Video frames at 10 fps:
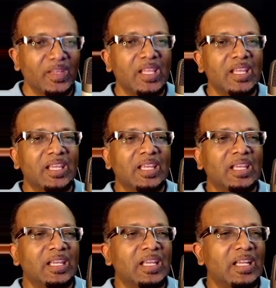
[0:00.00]

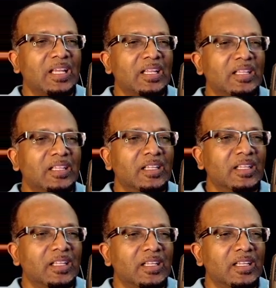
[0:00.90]

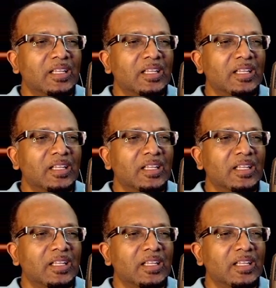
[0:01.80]
No one is speaking in this clip.